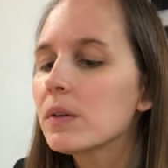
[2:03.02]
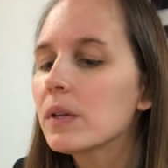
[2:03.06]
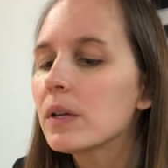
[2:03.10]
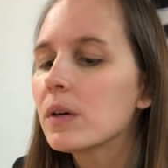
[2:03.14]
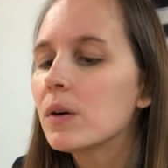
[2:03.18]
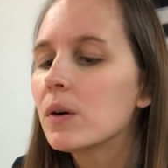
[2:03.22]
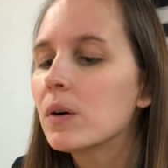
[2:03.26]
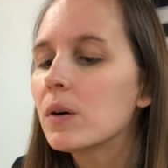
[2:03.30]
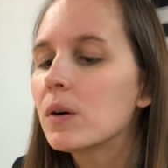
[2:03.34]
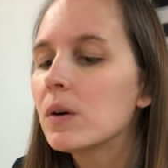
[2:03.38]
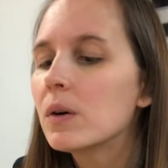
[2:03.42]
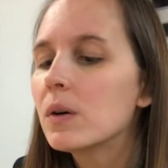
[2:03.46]
the
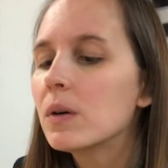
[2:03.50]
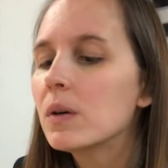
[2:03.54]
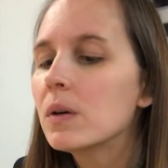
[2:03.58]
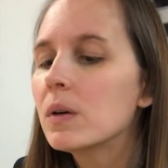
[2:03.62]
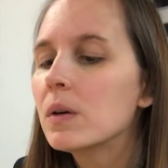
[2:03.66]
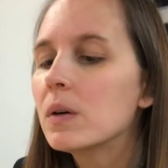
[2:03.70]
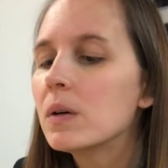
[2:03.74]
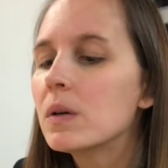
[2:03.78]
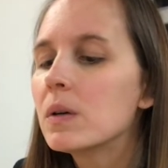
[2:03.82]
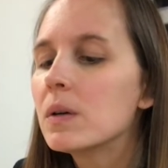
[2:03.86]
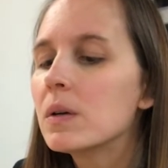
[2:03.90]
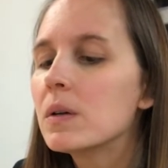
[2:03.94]
hole.
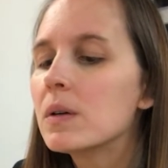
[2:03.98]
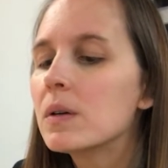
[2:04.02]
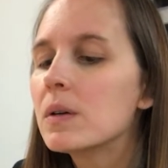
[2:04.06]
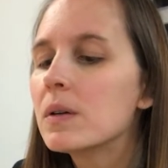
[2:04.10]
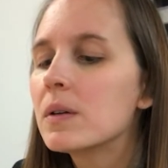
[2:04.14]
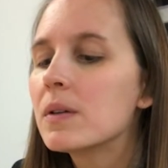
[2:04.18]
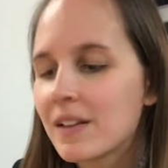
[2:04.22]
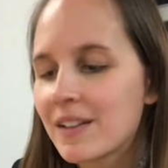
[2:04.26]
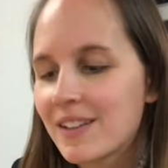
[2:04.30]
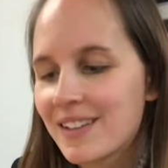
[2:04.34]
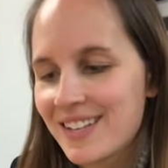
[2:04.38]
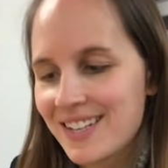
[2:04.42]

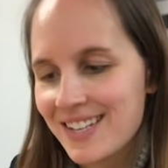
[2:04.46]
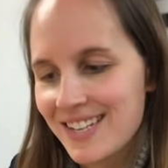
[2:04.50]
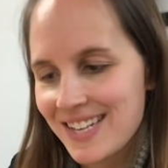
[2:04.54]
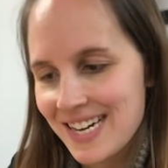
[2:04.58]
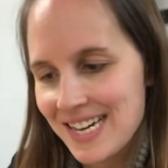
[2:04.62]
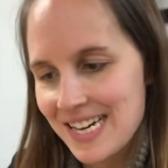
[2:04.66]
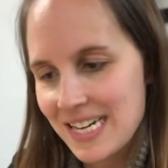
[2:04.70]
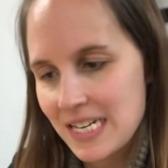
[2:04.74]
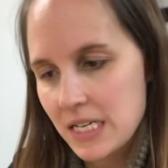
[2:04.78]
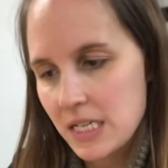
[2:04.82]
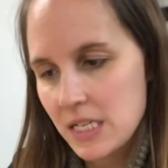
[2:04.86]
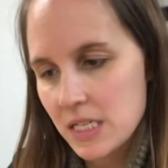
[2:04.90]

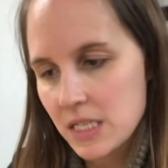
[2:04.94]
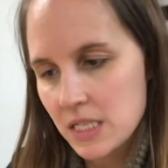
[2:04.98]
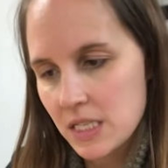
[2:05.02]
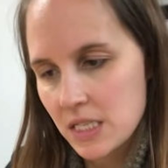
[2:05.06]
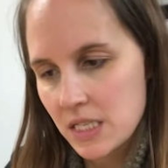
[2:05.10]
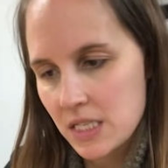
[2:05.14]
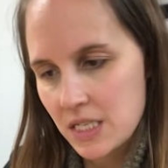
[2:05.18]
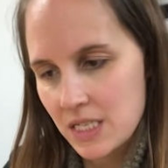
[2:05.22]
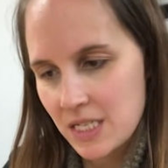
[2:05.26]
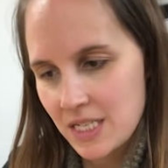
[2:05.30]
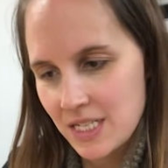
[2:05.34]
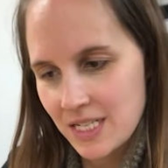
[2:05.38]
Got
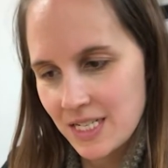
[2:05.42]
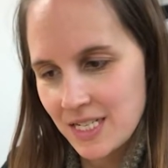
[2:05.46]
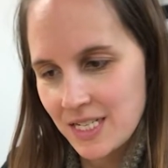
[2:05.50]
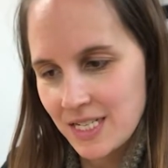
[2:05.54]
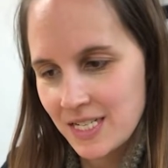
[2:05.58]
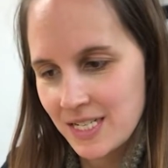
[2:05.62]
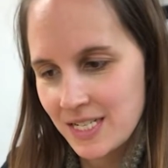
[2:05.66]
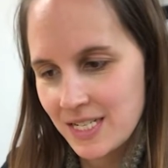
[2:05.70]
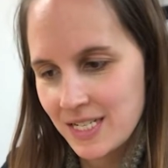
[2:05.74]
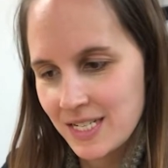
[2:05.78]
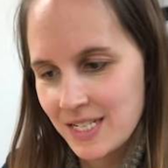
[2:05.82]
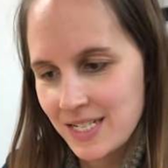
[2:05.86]
it.
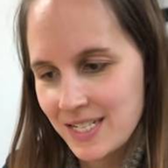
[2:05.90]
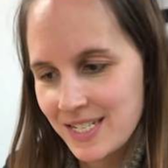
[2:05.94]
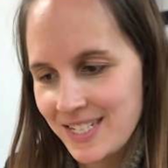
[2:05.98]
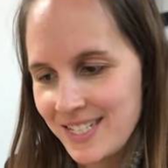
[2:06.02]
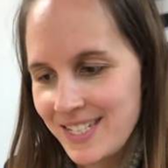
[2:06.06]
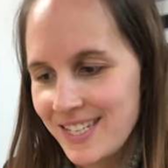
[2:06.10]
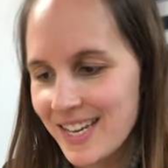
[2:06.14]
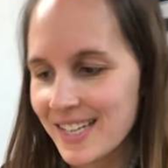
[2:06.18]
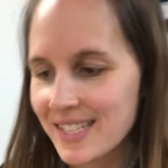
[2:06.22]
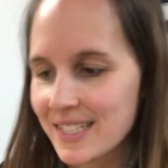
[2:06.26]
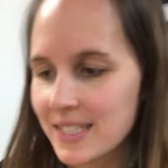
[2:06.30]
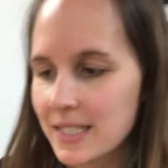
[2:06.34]

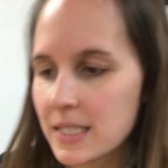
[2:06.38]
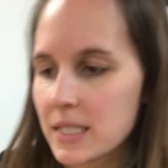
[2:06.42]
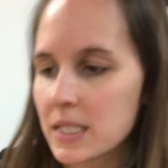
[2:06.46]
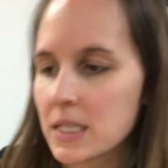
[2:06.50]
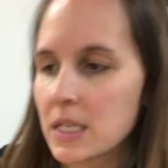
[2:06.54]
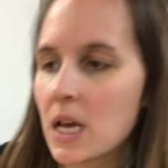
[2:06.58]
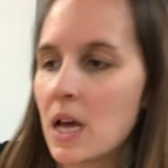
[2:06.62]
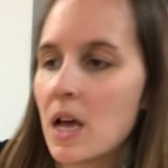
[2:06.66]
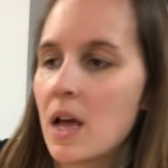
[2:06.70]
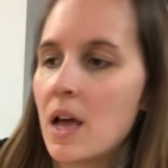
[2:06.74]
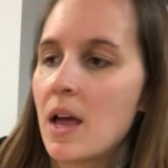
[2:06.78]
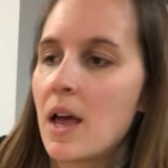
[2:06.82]
Yes.
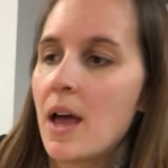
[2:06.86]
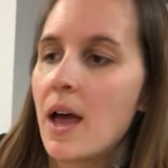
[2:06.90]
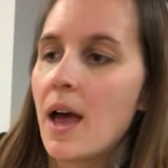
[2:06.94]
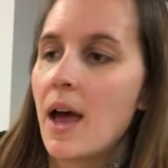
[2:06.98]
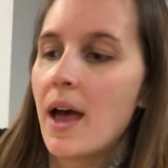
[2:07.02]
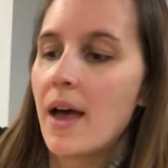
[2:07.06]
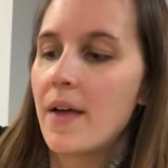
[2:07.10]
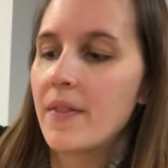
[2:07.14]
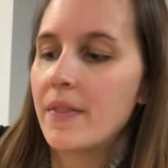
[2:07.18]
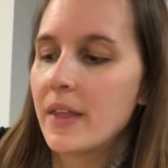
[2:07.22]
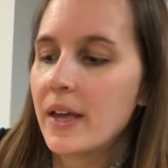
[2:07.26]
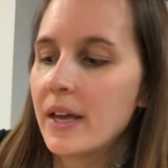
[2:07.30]

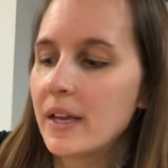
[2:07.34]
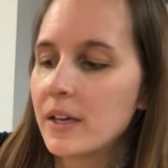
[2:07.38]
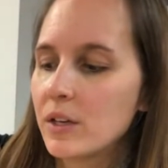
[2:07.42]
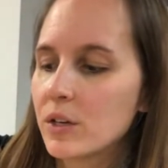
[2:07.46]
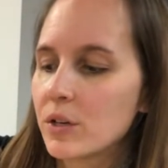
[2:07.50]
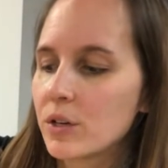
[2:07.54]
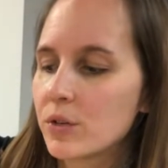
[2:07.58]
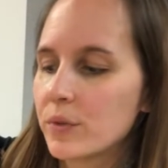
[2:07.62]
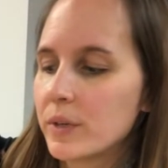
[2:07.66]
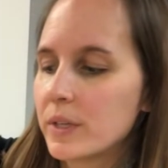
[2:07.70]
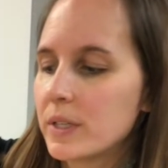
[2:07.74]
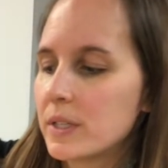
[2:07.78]
And then you're
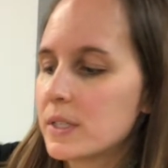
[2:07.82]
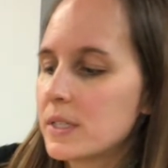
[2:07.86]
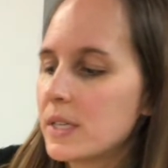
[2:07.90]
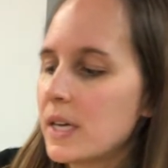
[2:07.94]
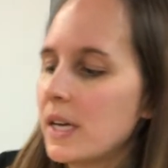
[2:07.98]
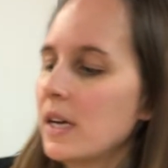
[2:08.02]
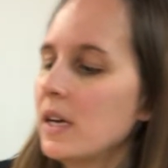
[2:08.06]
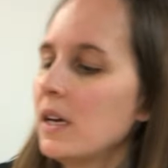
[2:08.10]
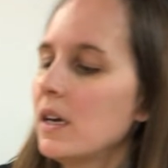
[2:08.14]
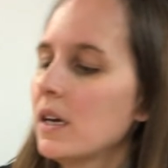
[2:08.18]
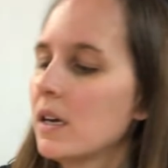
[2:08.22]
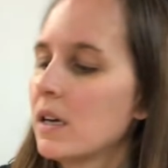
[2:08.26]
going to
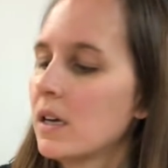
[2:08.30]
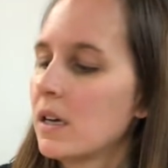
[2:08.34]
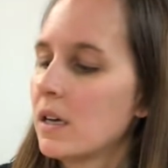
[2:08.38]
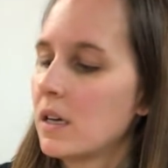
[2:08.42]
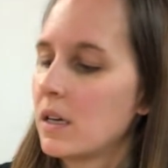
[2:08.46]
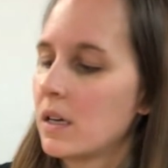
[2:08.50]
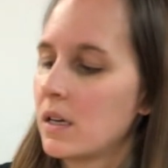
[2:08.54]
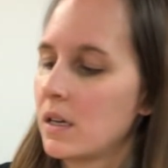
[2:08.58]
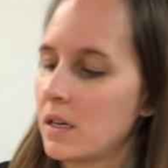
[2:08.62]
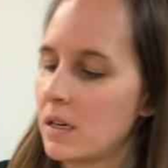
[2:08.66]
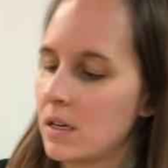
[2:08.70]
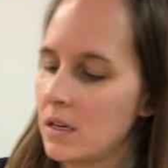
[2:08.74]
take
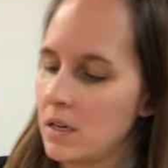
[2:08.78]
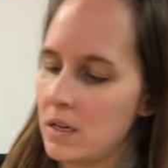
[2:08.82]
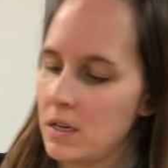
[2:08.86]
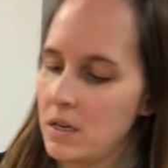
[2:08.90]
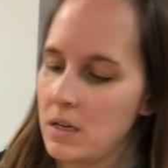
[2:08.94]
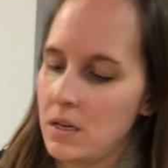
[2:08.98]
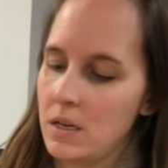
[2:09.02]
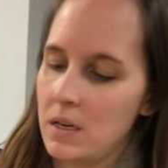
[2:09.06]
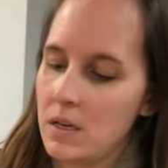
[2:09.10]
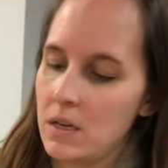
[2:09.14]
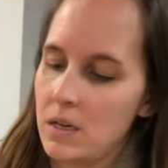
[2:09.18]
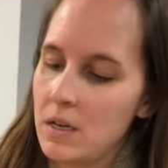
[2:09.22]

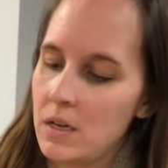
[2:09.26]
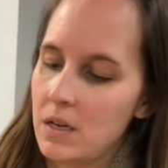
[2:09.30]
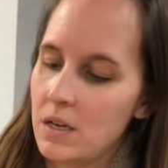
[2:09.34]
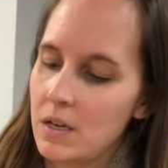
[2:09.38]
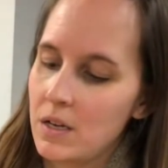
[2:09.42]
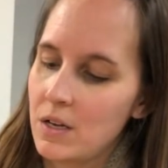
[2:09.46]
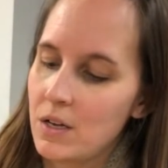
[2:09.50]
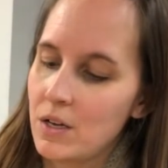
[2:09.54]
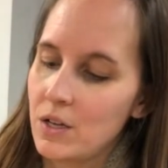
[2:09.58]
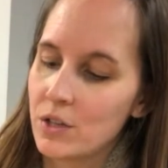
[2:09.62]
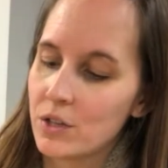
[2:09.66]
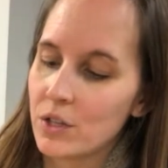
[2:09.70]

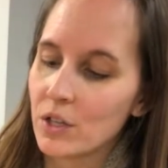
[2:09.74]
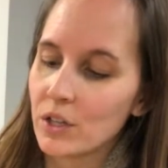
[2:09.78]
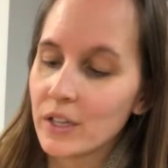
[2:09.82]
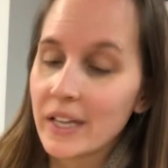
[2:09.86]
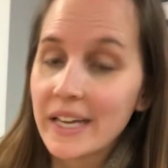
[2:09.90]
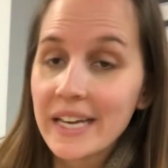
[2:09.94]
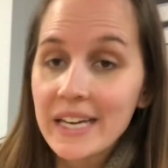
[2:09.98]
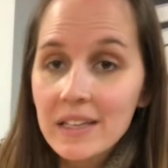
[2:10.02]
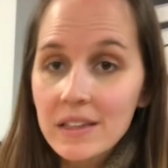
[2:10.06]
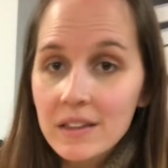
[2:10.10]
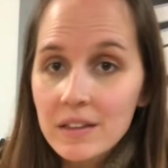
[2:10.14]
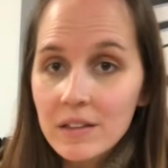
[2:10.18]
the
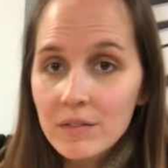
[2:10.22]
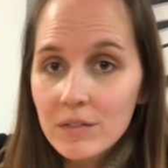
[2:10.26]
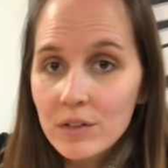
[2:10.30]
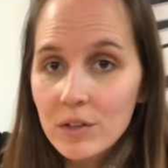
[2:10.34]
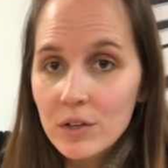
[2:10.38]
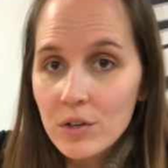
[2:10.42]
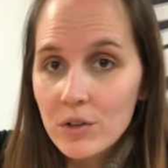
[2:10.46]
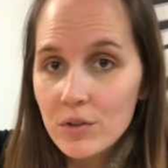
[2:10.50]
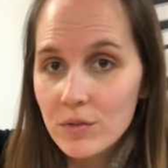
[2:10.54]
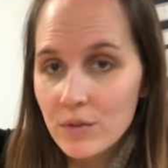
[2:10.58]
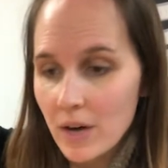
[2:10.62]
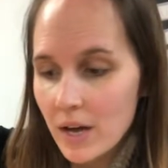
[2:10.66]
length of your
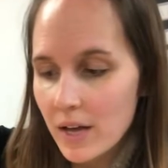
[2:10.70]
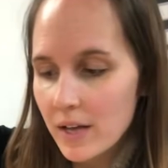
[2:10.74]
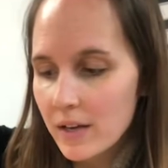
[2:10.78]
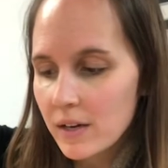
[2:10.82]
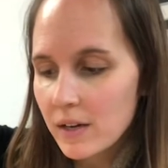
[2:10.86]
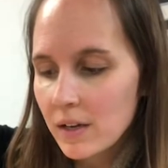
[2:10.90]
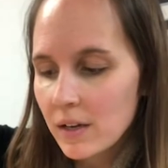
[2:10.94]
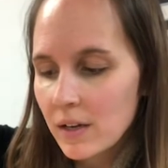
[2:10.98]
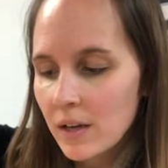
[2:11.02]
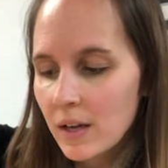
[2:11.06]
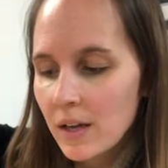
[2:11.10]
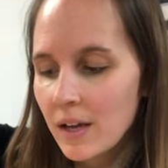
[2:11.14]

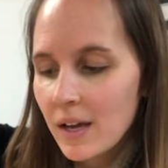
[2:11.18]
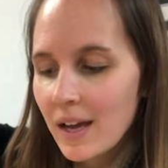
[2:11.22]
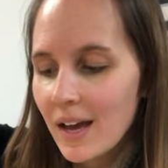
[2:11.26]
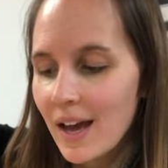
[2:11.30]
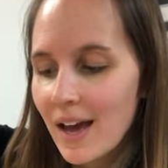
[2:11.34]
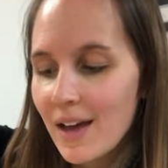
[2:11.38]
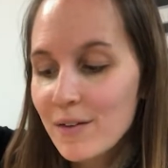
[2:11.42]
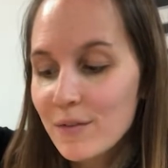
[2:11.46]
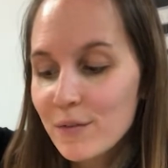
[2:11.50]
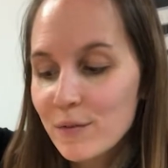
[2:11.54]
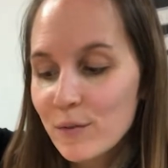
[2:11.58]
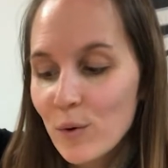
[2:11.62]
thread
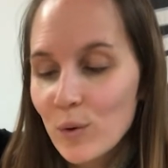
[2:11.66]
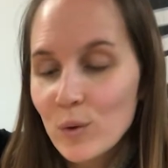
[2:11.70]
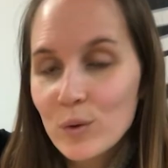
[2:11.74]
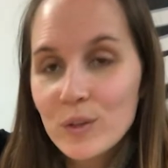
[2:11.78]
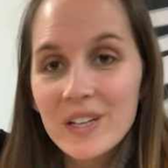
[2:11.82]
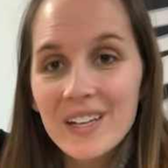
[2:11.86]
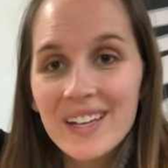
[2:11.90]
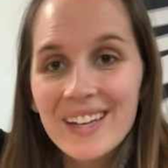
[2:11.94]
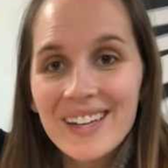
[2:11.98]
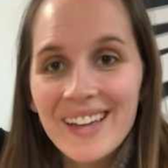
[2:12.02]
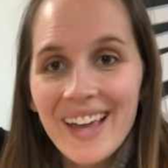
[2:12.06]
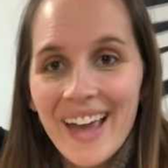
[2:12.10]
and fold
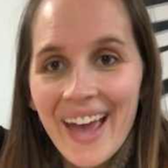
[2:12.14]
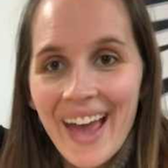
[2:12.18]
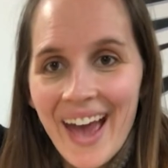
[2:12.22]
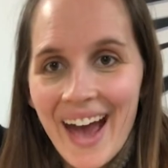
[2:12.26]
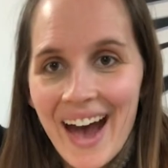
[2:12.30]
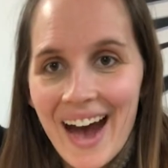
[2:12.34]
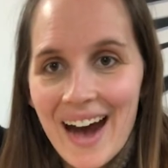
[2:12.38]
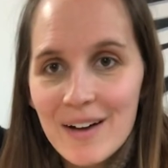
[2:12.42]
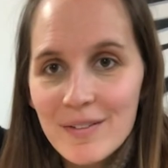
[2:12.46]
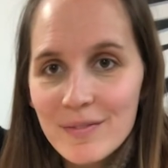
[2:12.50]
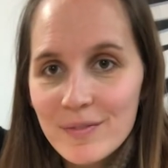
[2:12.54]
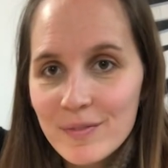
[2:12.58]
it in
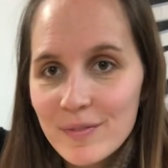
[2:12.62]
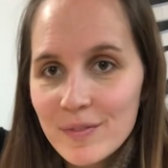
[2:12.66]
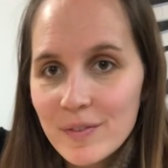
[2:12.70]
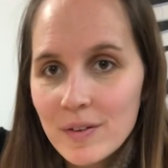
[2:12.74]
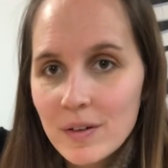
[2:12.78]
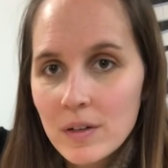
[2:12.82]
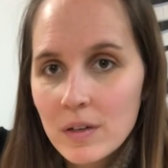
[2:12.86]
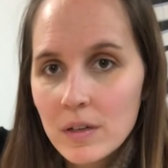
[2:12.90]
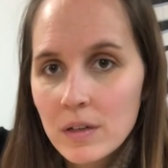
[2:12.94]
half.